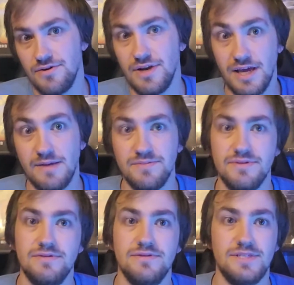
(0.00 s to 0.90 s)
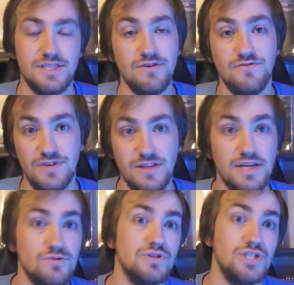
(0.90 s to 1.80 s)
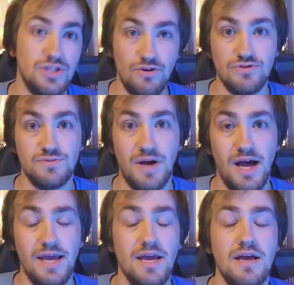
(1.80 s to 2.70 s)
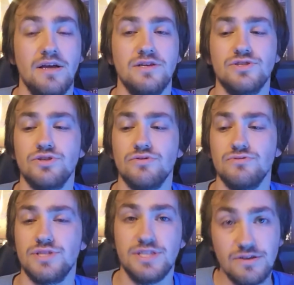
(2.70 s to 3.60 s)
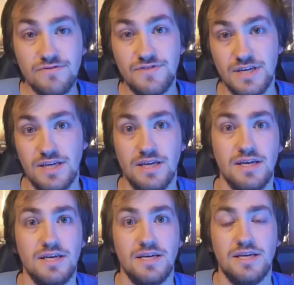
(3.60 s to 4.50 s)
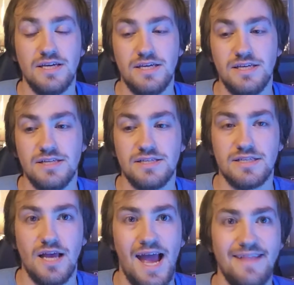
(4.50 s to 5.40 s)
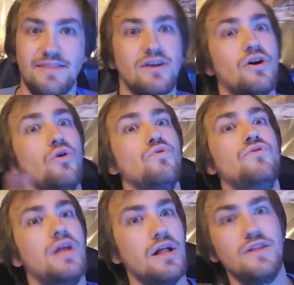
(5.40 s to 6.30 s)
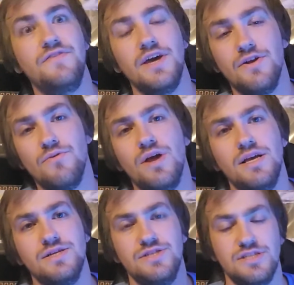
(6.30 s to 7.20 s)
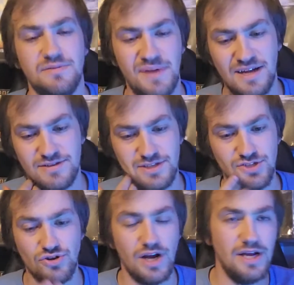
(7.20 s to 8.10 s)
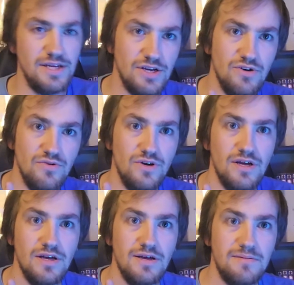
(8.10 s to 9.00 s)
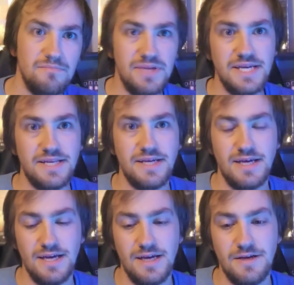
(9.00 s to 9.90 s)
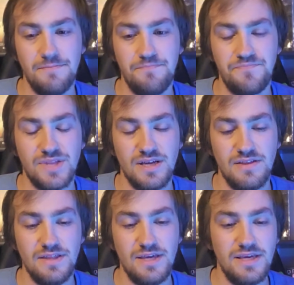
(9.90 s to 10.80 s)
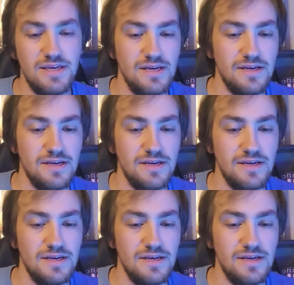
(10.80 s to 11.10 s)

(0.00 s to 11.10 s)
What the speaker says: named Sylvie, that's what she goes by. So Sylvie is at the golden elevator, right? She's about to try and go meet the